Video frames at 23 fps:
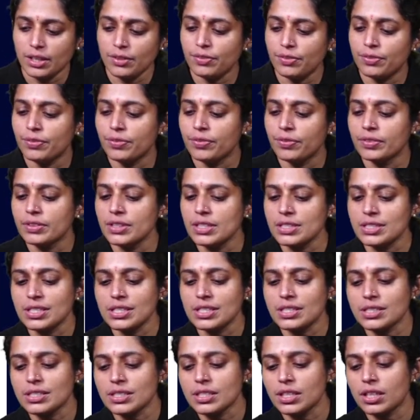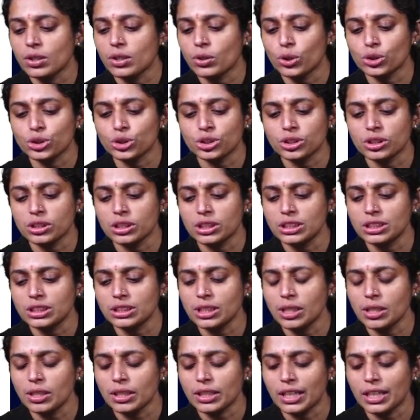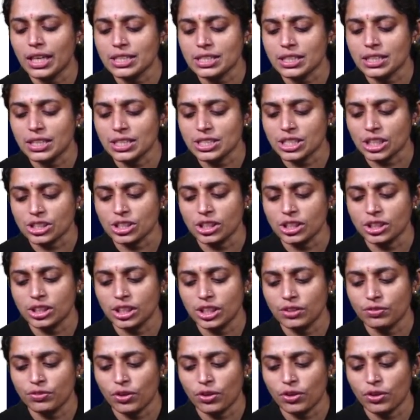If this is a question, this is a case under section